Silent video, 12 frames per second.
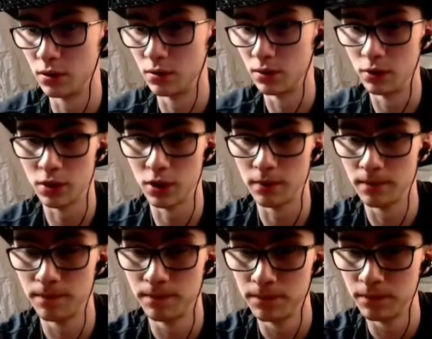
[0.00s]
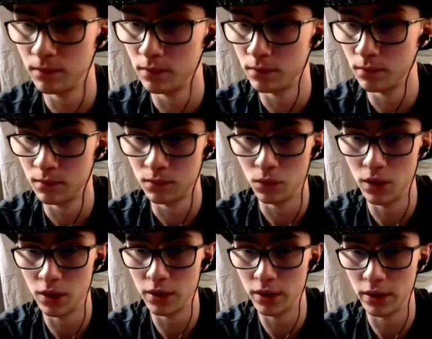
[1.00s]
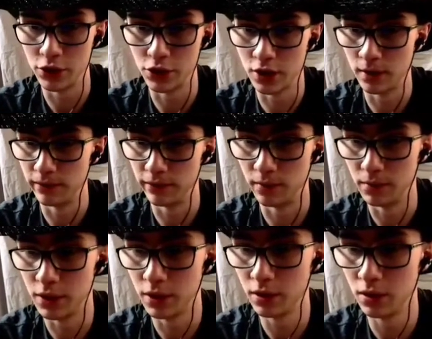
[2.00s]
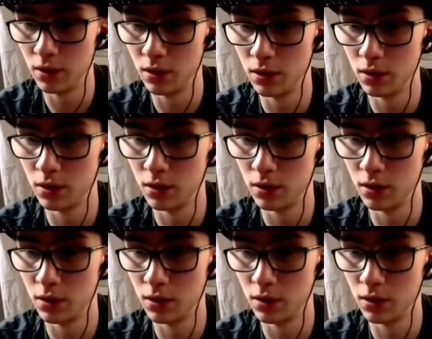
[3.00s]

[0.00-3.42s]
Okay. Well, then I just come from here,